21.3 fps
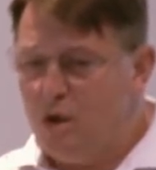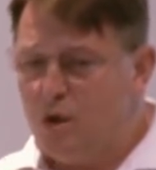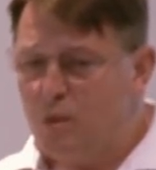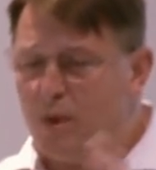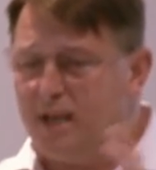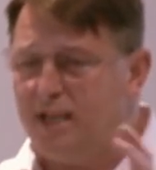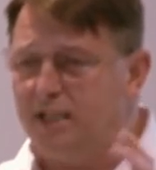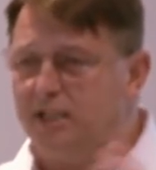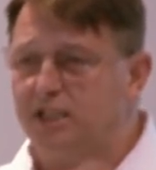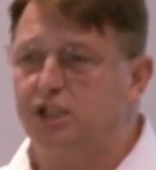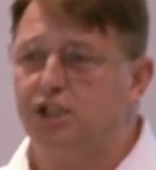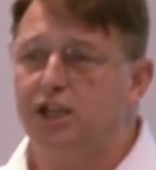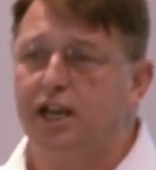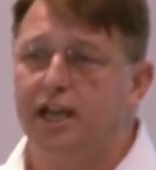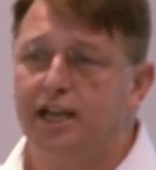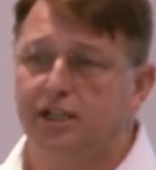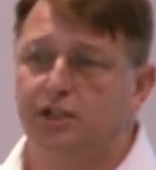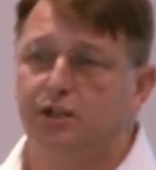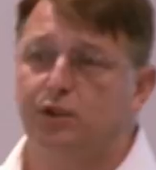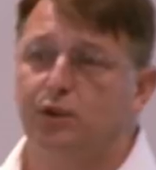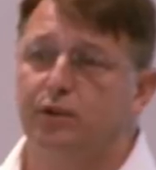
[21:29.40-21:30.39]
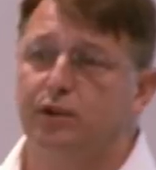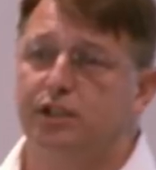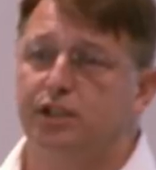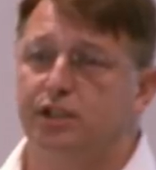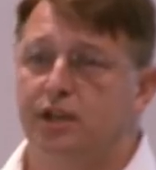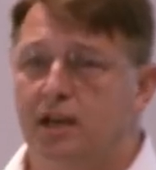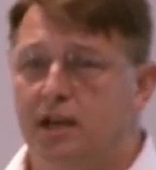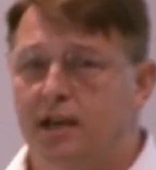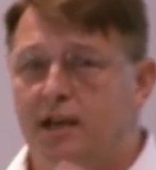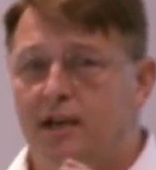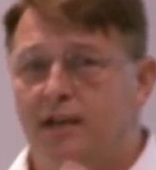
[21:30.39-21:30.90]
who went into shared
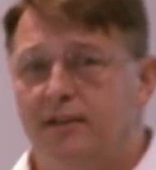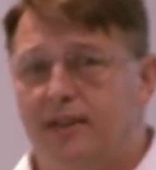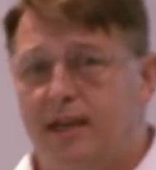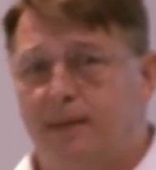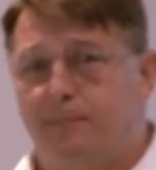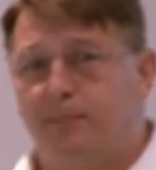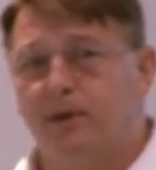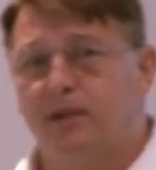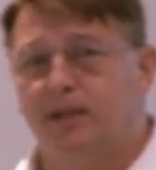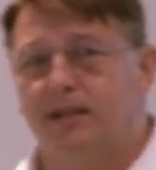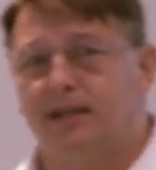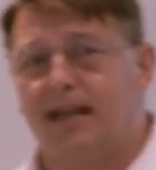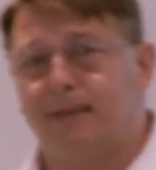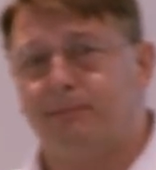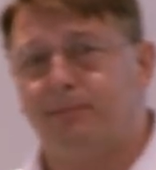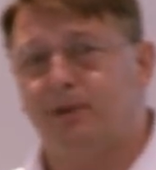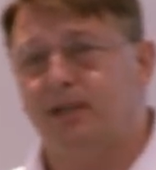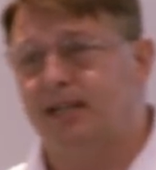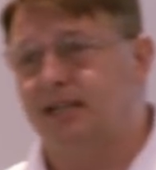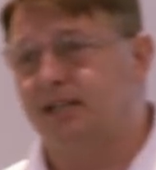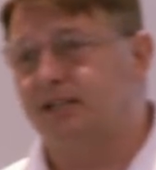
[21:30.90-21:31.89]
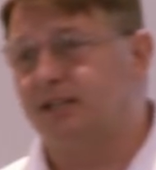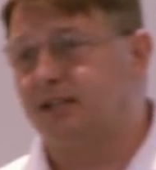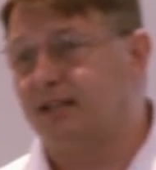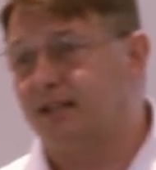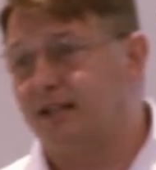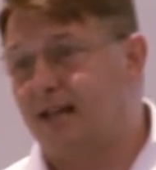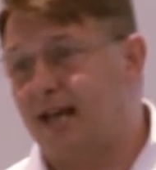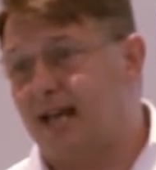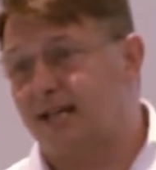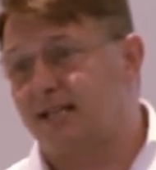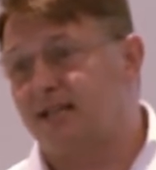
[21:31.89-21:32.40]
storage. They put it into their
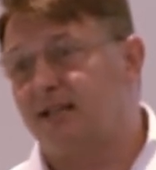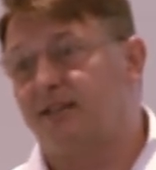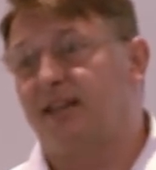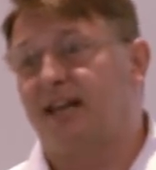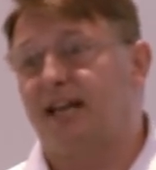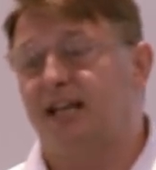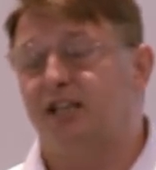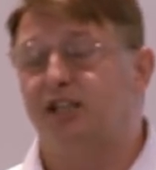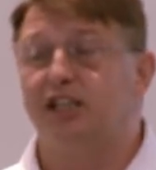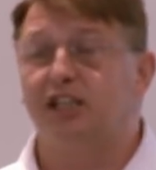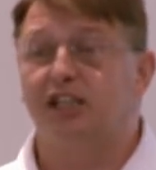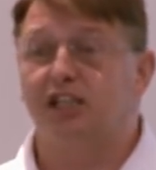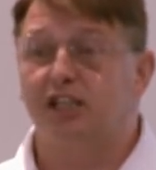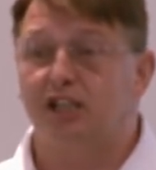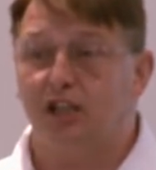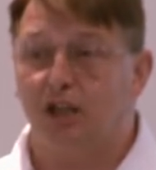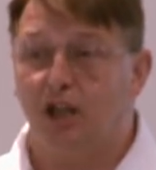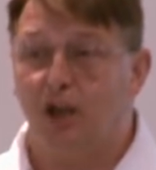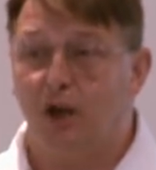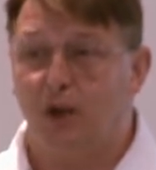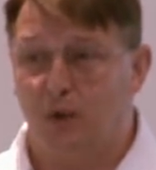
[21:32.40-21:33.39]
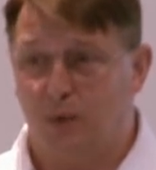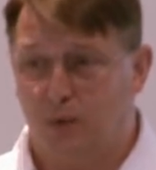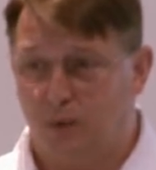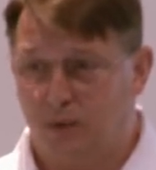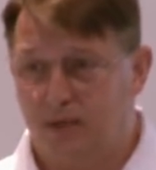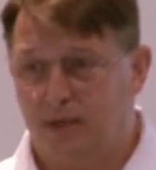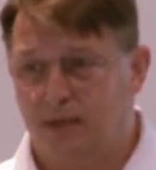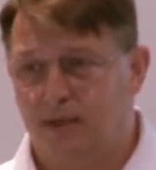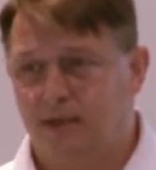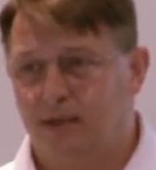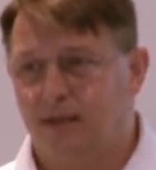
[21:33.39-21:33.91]
NAS. They actually
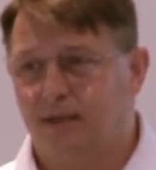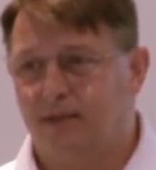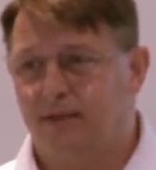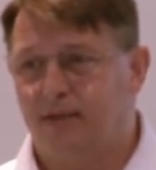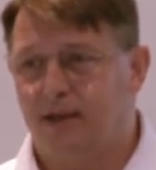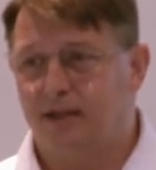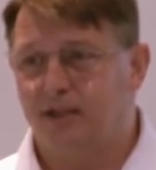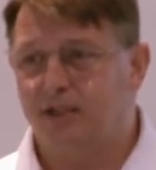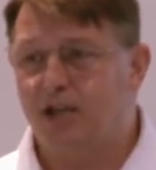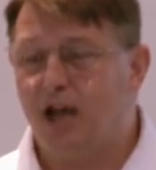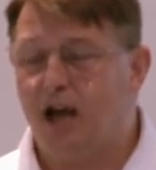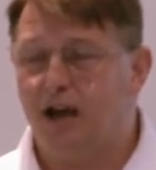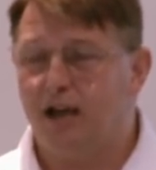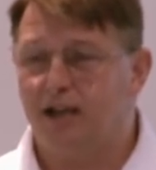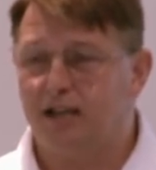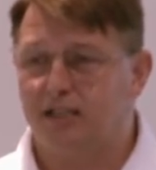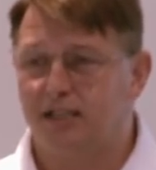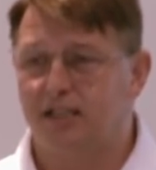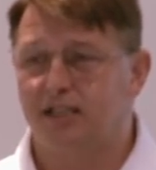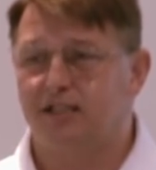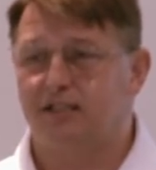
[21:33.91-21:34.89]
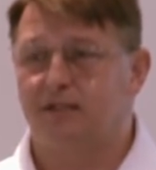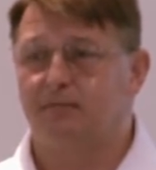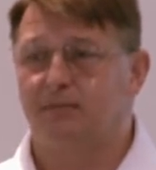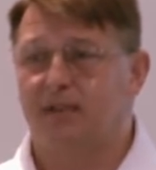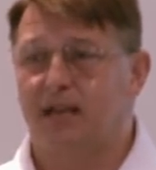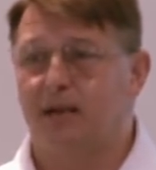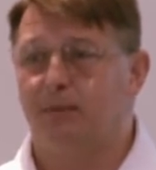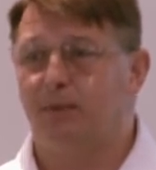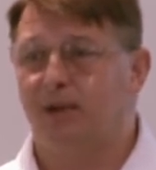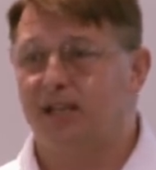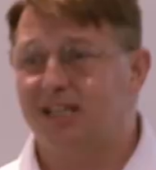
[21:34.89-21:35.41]
slowed the entire system
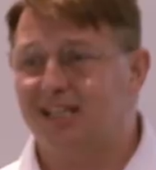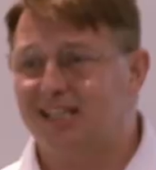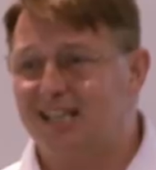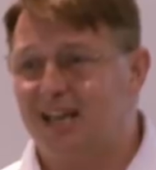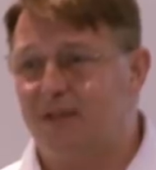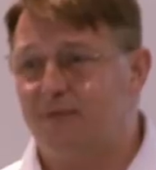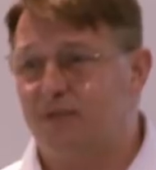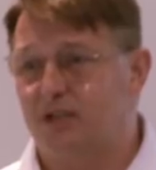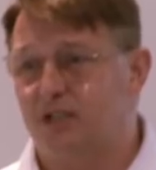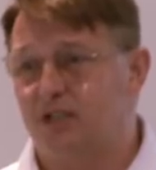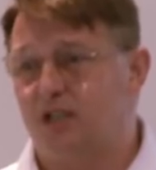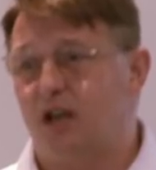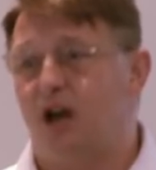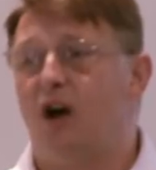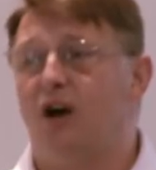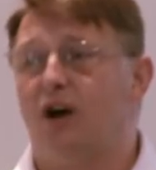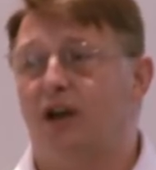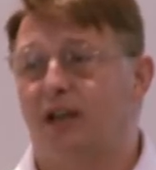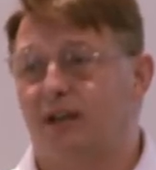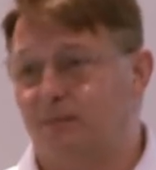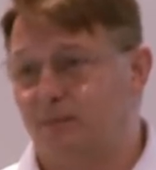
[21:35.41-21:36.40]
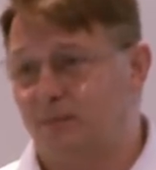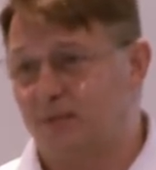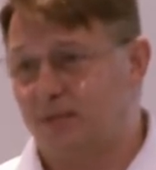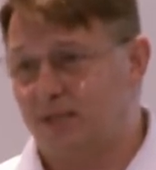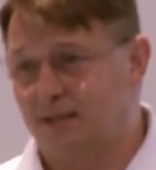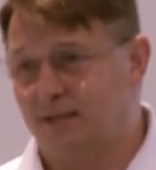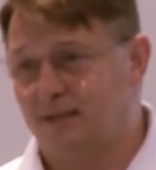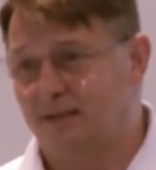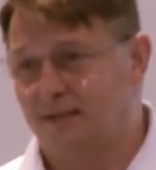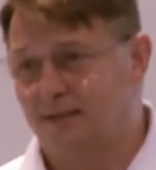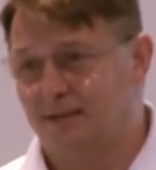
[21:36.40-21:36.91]
down by 7
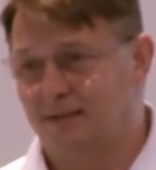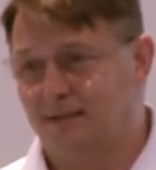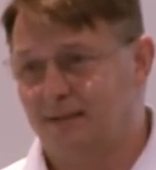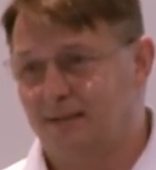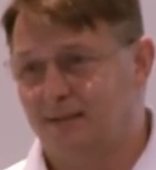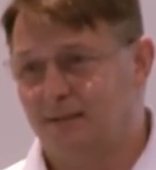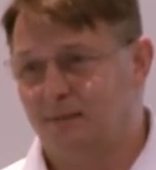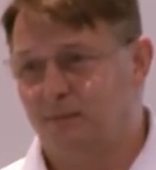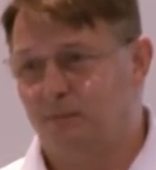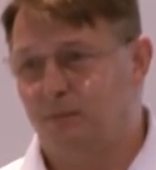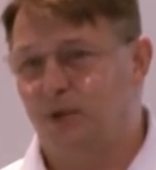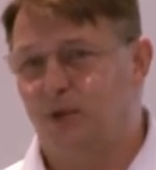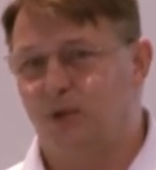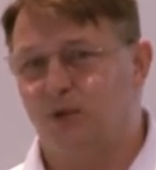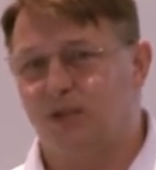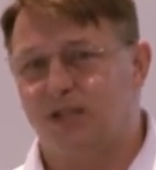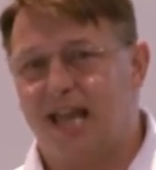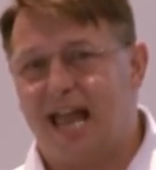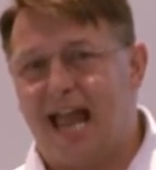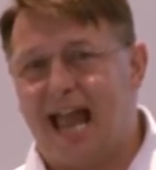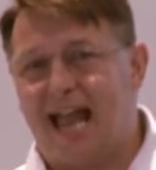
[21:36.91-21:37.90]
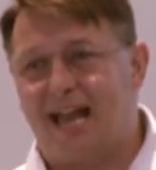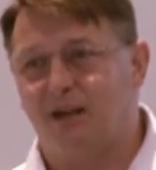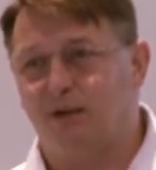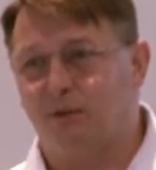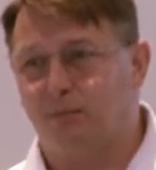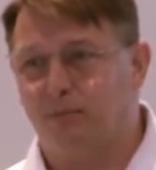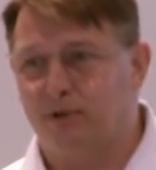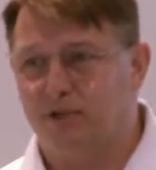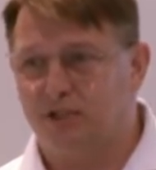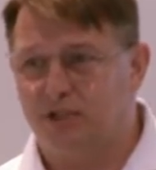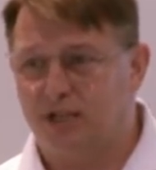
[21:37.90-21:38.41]
times because they hadn't
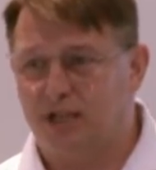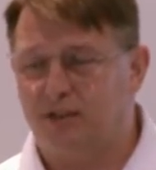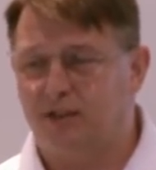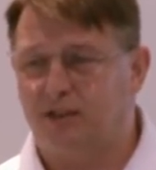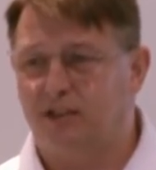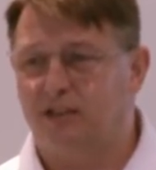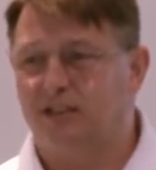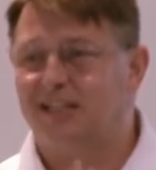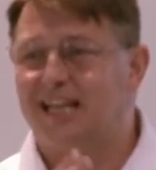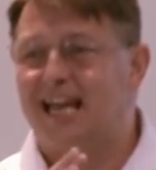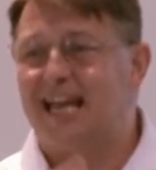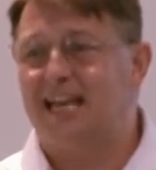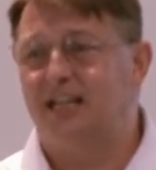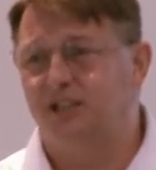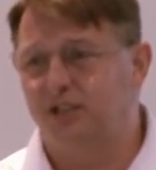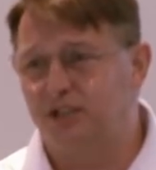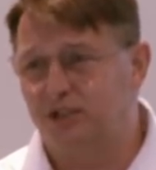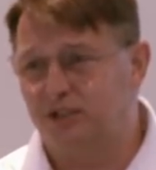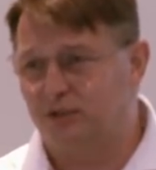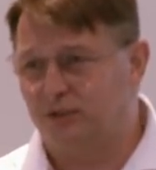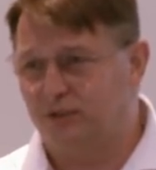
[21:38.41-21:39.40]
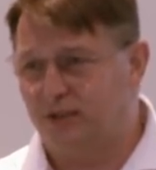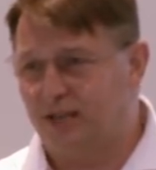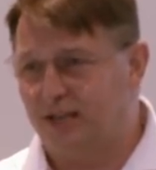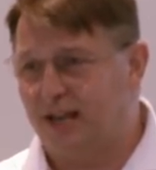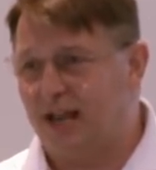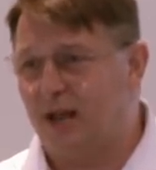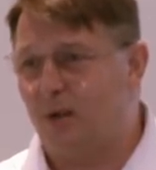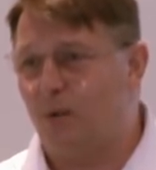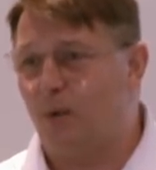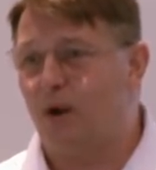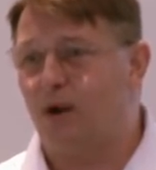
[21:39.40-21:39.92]
appreciated the contention on their
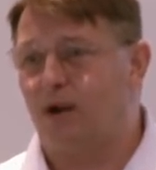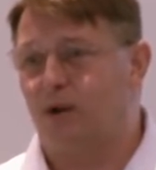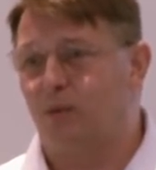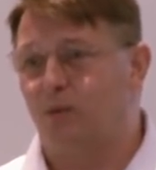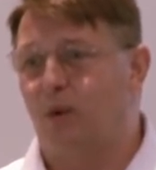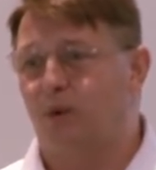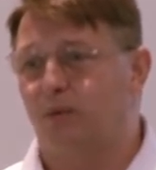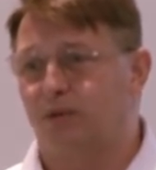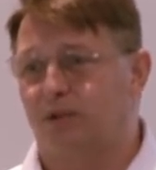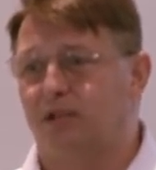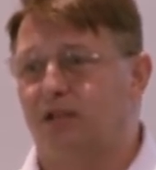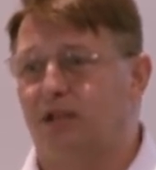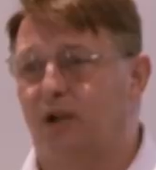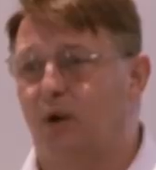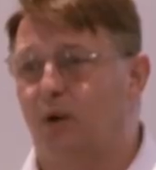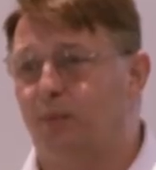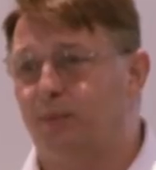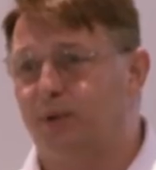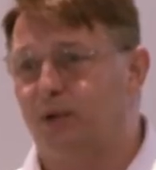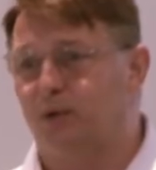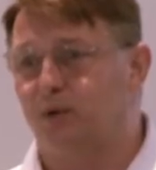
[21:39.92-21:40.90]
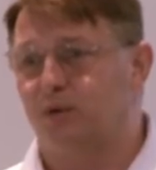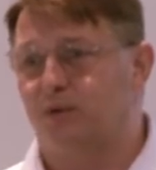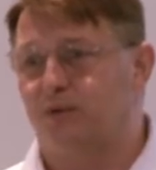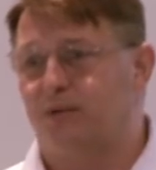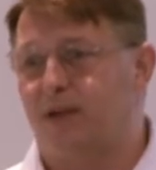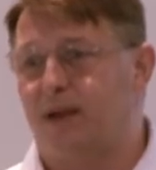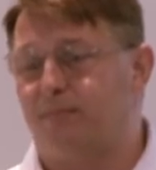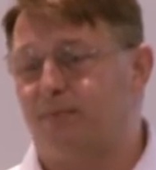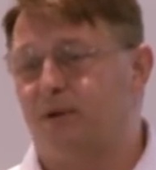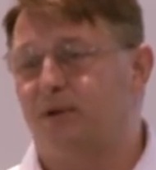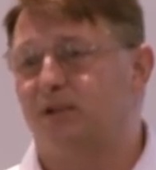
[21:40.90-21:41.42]
network and what was going to go on because of
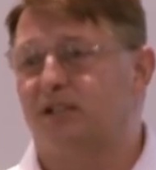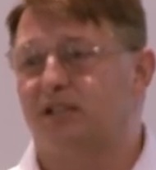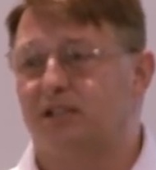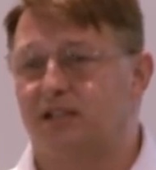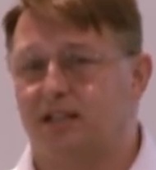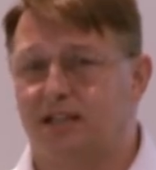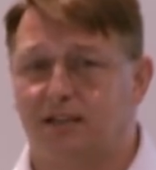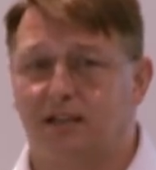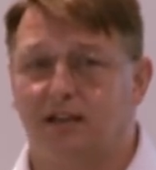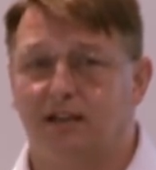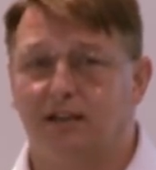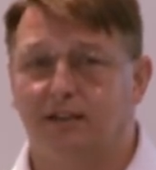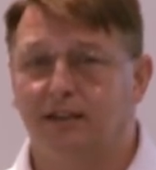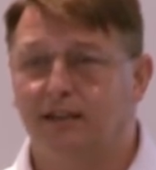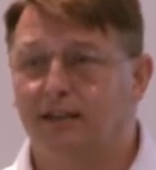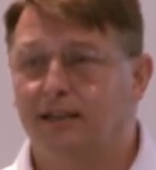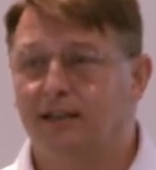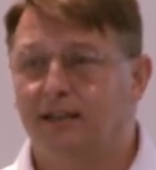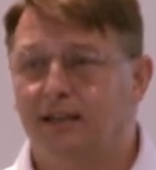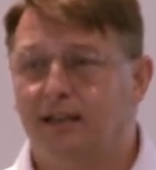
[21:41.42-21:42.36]
that process they'd done.